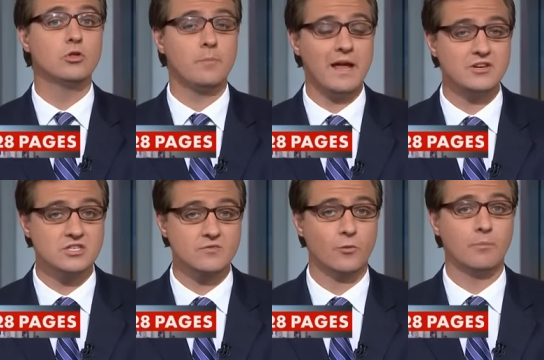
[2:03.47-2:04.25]
the
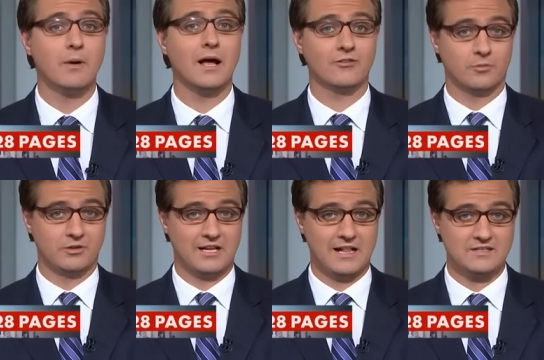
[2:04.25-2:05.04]
pages for
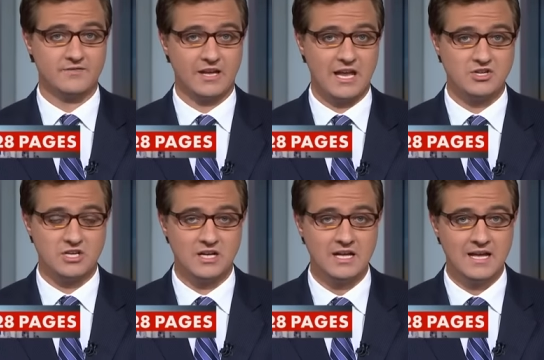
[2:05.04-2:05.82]
possible
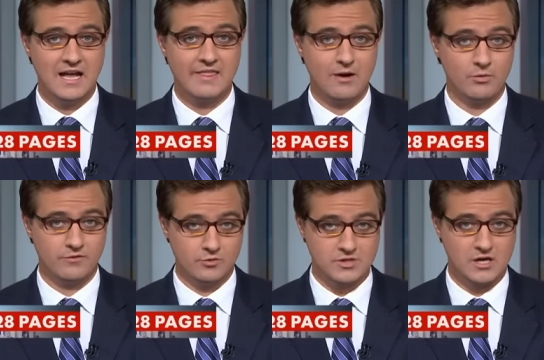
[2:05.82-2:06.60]
declassification, and that
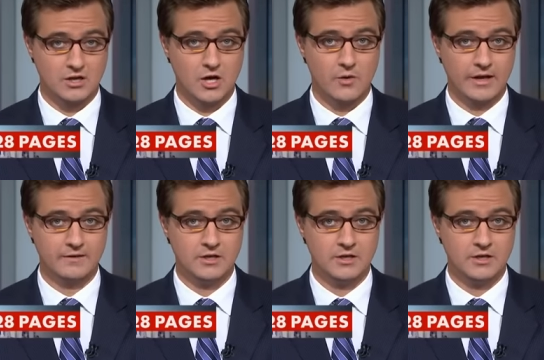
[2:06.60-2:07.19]
review is ongoing.